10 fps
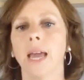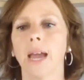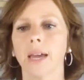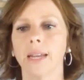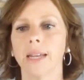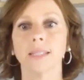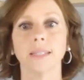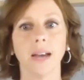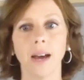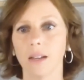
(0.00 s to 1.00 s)
And it's
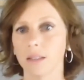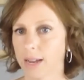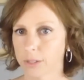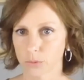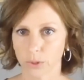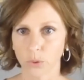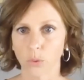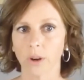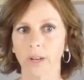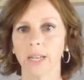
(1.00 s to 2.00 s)
not a last
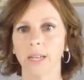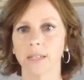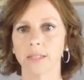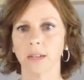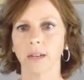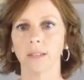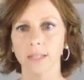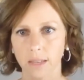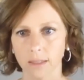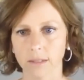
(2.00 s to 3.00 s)
resort. It is
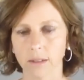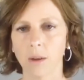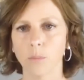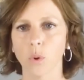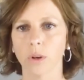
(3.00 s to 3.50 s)
let's get this on